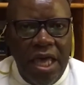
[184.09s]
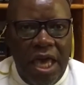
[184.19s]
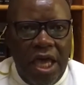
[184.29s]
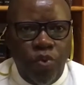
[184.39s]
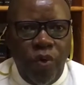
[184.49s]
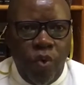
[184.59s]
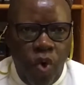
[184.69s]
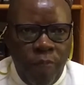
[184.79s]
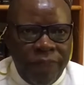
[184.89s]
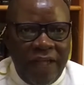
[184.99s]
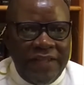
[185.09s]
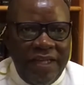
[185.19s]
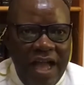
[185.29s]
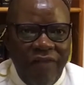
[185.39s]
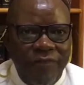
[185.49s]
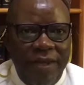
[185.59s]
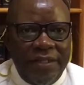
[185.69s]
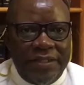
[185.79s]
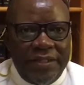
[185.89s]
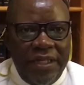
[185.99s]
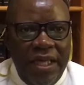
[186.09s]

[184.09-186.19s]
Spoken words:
And we hope that the government